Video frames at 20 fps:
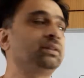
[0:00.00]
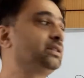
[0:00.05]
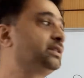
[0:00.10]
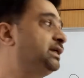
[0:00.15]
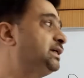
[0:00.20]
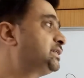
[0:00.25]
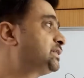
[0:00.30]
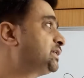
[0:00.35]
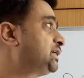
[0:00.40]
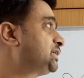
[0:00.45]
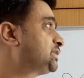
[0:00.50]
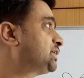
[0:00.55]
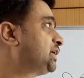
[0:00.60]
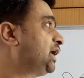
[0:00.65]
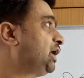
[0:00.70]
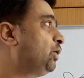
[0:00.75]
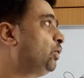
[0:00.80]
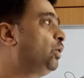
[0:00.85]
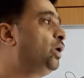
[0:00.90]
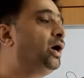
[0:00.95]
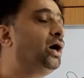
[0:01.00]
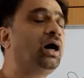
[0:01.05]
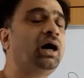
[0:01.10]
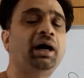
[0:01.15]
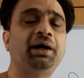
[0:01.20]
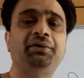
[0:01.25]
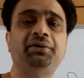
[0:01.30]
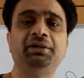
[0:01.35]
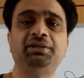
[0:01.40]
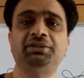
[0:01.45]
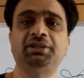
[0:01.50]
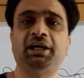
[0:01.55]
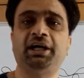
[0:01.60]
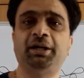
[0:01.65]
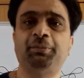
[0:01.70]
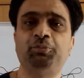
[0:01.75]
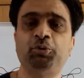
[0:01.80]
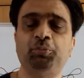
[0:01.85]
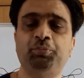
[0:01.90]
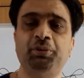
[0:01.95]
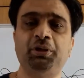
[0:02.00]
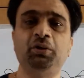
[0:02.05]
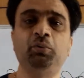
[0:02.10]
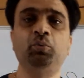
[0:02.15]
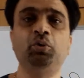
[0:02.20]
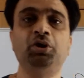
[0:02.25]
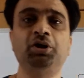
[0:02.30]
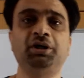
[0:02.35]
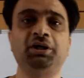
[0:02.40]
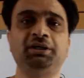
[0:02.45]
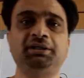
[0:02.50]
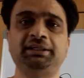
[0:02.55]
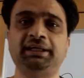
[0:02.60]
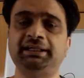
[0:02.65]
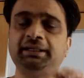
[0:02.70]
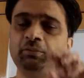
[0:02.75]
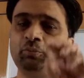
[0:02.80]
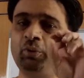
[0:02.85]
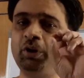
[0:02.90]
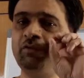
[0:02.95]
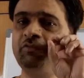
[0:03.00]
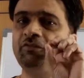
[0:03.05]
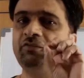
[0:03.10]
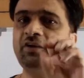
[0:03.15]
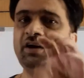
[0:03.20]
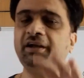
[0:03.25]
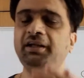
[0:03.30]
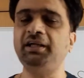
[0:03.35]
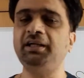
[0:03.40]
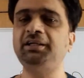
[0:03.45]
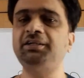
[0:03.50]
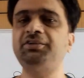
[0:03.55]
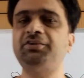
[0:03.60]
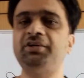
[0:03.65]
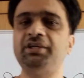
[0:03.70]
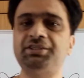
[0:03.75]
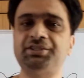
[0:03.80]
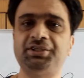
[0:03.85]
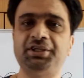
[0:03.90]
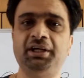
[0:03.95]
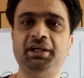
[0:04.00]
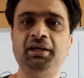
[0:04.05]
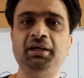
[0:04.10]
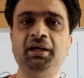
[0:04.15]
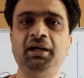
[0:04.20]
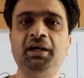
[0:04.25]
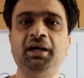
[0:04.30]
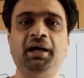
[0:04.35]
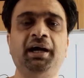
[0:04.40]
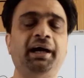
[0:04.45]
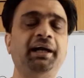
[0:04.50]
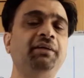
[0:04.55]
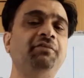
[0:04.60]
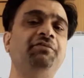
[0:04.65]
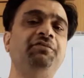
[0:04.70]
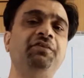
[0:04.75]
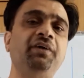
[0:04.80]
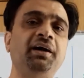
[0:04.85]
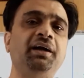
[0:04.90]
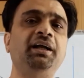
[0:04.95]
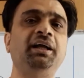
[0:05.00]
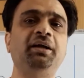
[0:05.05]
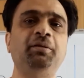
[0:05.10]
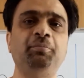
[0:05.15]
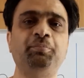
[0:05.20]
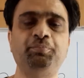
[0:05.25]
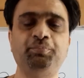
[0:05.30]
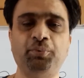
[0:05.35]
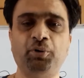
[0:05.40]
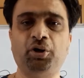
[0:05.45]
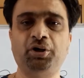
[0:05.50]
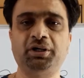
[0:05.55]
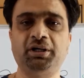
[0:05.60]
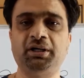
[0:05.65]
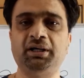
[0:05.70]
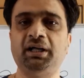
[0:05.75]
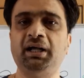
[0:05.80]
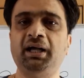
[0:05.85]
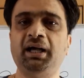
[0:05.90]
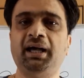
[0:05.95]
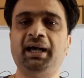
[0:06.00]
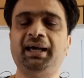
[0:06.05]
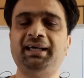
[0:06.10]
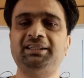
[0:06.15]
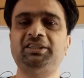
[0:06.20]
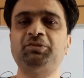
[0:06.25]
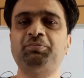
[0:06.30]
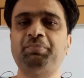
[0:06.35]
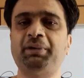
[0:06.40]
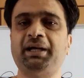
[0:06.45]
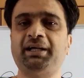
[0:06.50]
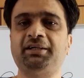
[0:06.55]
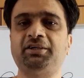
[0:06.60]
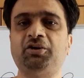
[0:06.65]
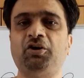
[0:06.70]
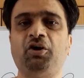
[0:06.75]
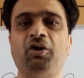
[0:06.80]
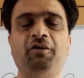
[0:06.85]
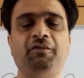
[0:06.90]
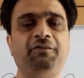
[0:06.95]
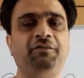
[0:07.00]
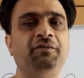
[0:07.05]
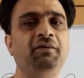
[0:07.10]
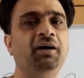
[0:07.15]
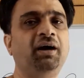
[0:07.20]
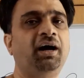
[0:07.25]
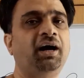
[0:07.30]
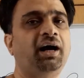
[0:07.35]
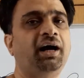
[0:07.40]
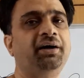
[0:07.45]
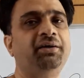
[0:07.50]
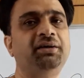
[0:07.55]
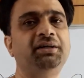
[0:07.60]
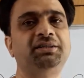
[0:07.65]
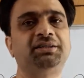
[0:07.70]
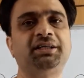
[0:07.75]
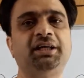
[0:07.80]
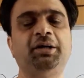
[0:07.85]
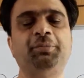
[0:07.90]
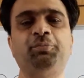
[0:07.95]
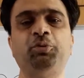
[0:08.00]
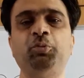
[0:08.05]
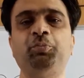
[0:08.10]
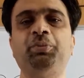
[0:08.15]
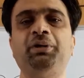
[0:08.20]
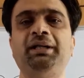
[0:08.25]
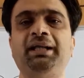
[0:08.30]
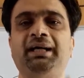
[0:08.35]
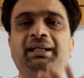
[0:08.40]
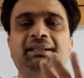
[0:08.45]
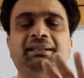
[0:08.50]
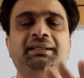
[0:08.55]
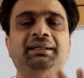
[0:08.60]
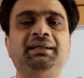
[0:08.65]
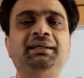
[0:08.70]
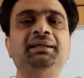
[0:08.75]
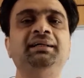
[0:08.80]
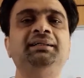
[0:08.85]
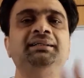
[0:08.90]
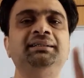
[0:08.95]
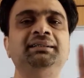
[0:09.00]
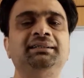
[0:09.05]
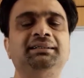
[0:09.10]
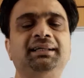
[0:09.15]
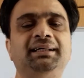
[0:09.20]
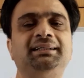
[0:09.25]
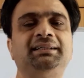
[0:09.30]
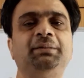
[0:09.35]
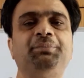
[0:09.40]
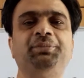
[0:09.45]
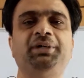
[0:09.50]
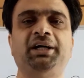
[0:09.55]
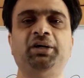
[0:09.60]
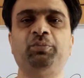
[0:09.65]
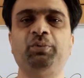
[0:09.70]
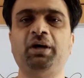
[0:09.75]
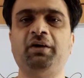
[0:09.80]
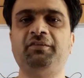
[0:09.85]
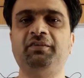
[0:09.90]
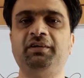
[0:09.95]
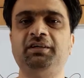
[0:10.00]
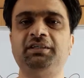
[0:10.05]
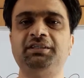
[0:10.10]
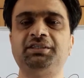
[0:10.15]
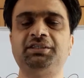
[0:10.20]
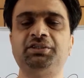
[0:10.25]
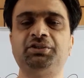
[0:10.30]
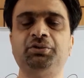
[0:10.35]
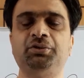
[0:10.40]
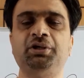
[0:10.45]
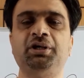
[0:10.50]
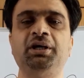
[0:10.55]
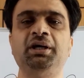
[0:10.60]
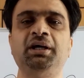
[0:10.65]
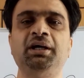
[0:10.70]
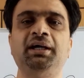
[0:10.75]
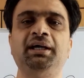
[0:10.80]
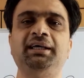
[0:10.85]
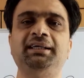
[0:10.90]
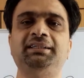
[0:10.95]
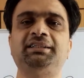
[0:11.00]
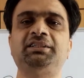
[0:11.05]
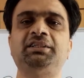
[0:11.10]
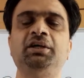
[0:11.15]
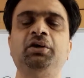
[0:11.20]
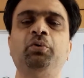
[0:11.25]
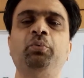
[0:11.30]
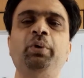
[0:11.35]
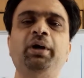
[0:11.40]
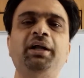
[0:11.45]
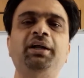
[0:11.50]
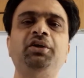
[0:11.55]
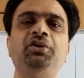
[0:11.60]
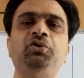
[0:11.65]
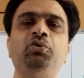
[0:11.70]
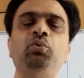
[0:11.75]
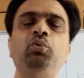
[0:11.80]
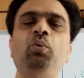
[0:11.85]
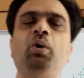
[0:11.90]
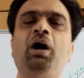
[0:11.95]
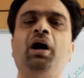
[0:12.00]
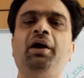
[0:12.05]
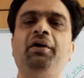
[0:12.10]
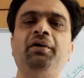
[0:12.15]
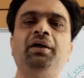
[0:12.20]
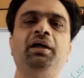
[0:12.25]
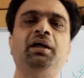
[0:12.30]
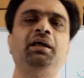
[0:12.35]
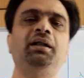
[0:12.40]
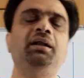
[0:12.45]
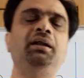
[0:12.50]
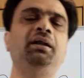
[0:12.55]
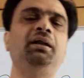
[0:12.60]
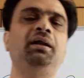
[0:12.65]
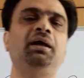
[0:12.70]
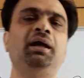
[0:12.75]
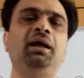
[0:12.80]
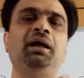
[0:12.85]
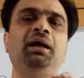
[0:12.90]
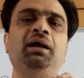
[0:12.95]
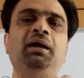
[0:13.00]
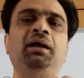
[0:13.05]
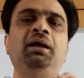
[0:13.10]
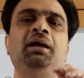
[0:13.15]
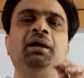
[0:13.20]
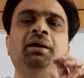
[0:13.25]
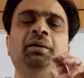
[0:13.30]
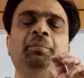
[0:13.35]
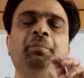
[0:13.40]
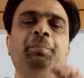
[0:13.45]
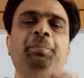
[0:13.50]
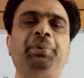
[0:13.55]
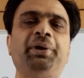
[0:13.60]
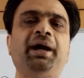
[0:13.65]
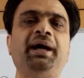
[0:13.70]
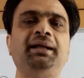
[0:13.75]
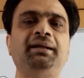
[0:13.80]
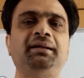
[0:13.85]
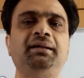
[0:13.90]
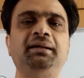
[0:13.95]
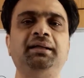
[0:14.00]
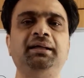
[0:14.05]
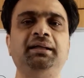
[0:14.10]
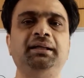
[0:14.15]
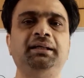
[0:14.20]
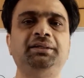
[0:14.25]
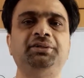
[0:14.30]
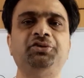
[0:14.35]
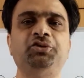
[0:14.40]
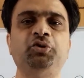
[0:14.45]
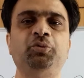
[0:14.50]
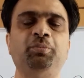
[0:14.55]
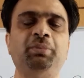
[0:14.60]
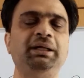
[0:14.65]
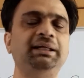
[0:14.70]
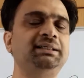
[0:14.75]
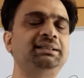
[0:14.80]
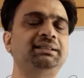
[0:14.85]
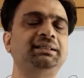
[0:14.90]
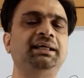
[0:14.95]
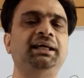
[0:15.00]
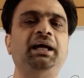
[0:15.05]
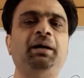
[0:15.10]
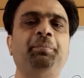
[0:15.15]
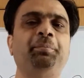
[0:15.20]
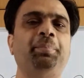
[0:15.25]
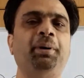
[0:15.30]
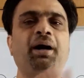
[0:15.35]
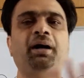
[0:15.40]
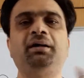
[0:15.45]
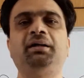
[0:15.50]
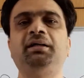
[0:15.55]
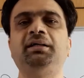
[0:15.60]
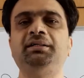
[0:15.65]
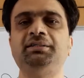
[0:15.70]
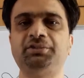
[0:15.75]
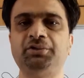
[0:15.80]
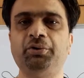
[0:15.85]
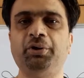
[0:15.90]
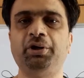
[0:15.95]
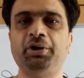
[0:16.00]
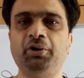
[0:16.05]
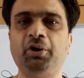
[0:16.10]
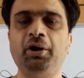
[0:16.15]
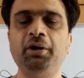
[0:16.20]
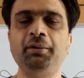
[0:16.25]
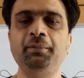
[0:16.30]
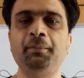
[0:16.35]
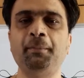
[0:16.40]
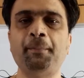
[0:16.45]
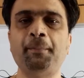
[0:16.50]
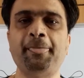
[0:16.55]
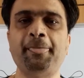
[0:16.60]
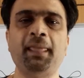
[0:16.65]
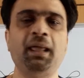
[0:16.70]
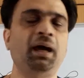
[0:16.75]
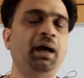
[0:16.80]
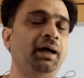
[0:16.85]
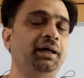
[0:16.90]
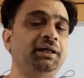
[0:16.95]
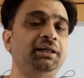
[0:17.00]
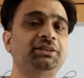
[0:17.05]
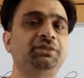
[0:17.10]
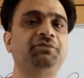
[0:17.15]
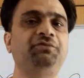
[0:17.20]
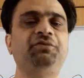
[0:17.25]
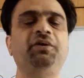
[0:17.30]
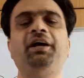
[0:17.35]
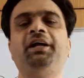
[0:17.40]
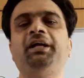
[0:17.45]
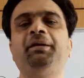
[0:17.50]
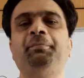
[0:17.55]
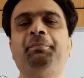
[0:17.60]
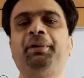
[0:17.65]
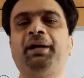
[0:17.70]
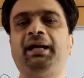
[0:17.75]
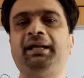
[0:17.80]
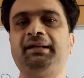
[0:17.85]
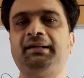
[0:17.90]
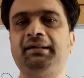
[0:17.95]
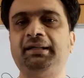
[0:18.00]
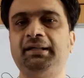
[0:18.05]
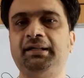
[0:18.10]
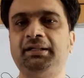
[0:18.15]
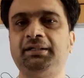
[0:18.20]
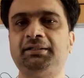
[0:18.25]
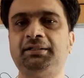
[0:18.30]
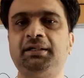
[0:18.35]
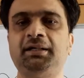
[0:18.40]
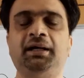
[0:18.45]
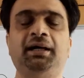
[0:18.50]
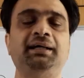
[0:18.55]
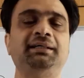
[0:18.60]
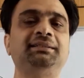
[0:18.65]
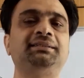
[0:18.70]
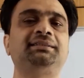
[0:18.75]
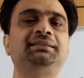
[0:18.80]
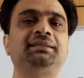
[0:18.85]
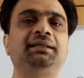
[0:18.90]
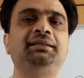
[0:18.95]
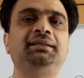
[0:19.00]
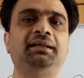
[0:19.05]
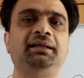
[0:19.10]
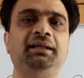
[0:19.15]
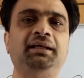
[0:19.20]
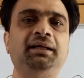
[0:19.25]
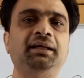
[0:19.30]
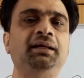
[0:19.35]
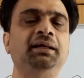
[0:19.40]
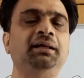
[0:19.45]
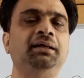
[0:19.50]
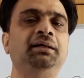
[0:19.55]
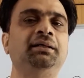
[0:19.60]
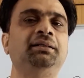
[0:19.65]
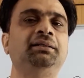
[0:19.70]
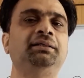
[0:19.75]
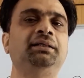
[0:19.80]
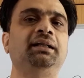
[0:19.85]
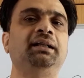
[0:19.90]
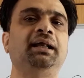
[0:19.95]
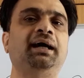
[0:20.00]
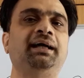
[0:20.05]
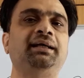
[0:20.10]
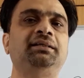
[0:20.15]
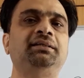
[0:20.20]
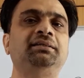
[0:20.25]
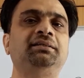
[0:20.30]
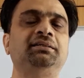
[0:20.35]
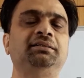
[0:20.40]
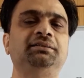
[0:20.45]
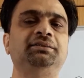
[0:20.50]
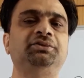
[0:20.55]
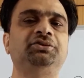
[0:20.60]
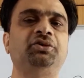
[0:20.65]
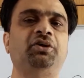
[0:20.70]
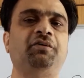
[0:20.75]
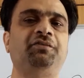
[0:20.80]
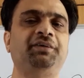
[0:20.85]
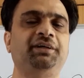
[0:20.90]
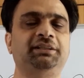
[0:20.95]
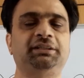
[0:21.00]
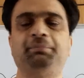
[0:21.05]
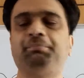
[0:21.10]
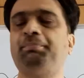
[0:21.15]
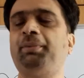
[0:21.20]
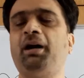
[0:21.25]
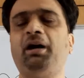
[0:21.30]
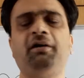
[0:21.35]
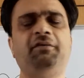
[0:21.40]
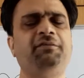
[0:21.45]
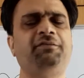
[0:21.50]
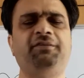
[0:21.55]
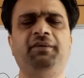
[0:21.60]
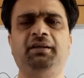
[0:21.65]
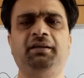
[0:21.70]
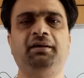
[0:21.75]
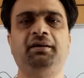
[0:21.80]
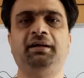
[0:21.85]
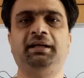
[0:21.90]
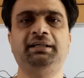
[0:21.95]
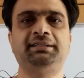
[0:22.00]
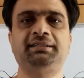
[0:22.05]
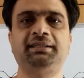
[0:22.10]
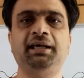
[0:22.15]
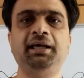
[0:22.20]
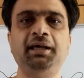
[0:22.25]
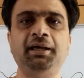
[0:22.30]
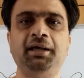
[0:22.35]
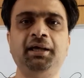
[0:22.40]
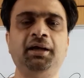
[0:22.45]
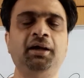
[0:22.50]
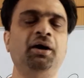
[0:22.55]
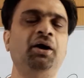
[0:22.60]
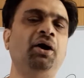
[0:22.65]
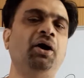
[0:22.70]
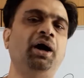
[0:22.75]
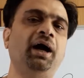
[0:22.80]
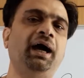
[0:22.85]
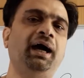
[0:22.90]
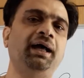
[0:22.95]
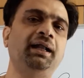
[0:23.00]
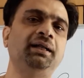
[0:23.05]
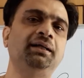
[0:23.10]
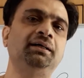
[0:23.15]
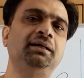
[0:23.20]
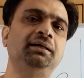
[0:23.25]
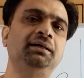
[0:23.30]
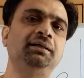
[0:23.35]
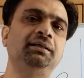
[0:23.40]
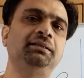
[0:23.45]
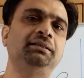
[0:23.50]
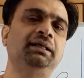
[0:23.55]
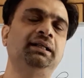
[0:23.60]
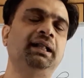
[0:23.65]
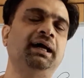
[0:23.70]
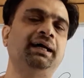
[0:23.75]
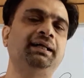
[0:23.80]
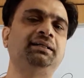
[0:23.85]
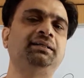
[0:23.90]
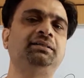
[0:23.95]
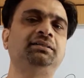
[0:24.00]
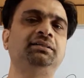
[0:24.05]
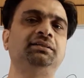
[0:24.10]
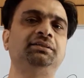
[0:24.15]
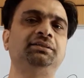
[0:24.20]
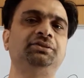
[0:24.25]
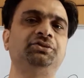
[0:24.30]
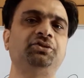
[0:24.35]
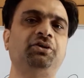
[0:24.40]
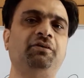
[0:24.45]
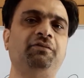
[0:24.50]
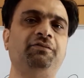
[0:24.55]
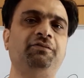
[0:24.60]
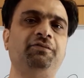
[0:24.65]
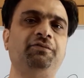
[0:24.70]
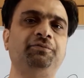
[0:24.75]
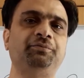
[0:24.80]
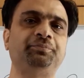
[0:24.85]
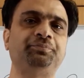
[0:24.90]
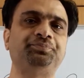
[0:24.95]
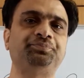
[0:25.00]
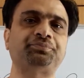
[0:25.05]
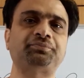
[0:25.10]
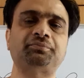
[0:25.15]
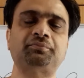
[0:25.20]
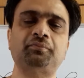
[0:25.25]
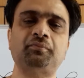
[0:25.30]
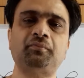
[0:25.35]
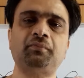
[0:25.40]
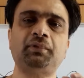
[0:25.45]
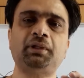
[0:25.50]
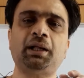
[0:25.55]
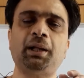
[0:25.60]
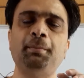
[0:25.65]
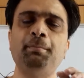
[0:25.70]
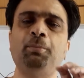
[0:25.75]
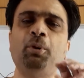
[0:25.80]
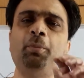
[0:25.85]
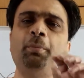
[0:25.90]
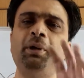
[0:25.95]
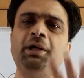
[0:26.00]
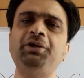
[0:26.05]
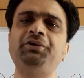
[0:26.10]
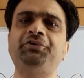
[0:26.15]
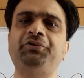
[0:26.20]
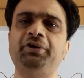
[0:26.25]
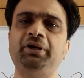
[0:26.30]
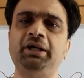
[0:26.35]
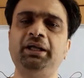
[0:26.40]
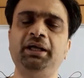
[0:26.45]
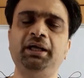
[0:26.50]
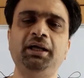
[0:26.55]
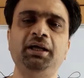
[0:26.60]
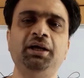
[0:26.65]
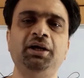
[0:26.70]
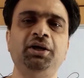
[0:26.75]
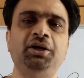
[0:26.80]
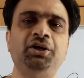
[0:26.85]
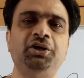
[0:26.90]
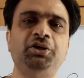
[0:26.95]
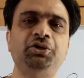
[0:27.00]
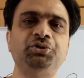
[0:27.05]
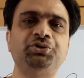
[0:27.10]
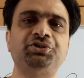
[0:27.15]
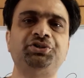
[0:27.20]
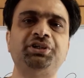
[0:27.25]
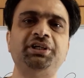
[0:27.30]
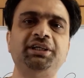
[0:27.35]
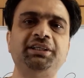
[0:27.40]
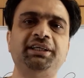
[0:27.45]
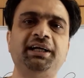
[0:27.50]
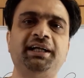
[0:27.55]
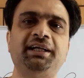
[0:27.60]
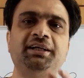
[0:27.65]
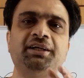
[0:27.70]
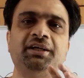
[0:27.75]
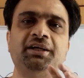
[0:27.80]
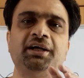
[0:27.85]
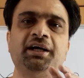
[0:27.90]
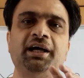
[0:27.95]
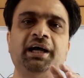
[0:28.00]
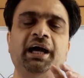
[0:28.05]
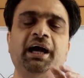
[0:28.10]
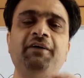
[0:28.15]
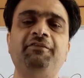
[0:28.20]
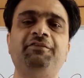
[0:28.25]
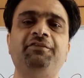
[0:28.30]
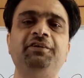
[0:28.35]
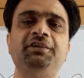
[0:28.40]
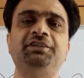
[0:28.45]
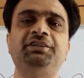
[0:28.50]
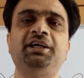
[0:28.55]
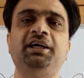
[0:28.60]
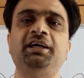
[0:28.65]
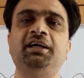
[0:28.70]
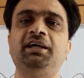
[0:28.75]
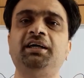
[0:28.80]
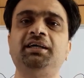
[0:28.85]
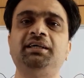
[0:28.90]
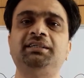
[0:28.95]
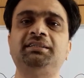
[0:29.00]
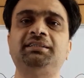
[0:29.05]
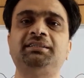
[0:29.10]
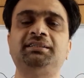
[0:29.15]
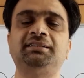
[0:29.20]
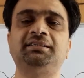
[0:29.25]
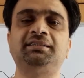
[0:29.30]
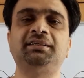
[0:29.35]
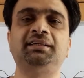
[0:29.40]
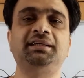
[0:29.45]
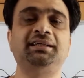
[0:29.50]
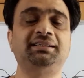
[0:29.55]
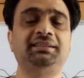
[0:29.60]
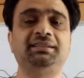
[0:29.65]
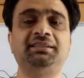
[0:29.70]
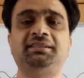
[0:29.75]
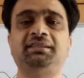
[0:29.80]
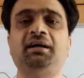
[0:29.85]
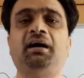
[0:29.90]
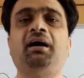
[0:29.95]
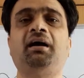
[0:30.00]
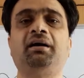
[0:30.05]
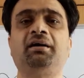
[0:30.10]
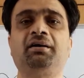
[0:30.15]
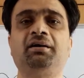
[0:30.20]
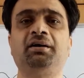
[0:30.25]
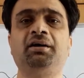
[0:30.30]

This is how iris and pupil work in tandem. One very interesting and a very important aspect of iris and pupil and the setup that we have understood is when you are in a brightly lit room. Let's say a party is going on and it's very brightly lit, and suddenly the light turns off. There's a power failure, let's say, and the light turns off. Momentarily, you see that everything is dark.